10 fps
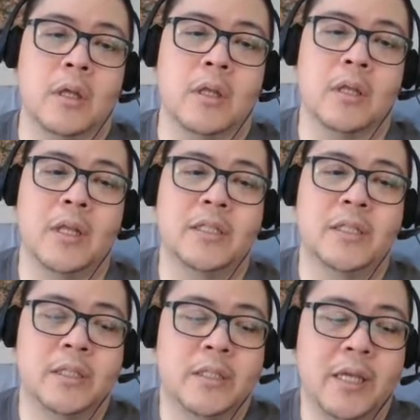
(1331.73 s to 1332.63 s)
Let's
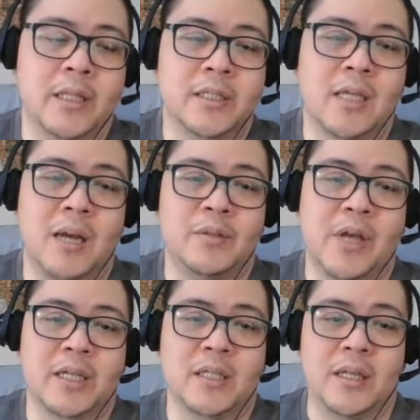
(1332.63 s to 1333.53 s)
just take this time to
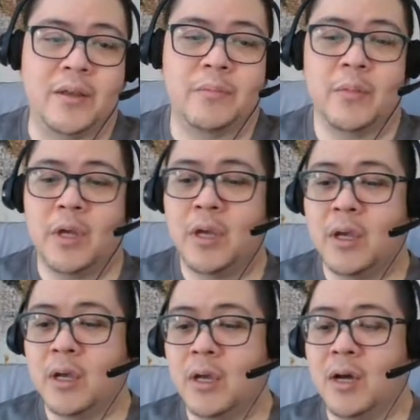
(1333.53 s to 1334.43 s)
actually
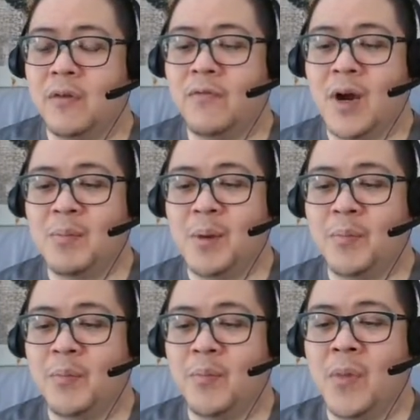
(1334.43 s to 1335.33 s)
farm
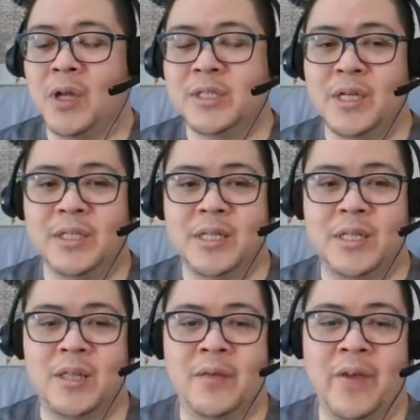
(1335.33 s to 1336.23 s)
up monsters in
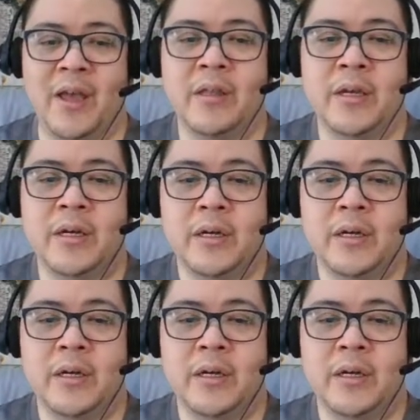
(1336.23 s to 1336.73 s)
the veil here.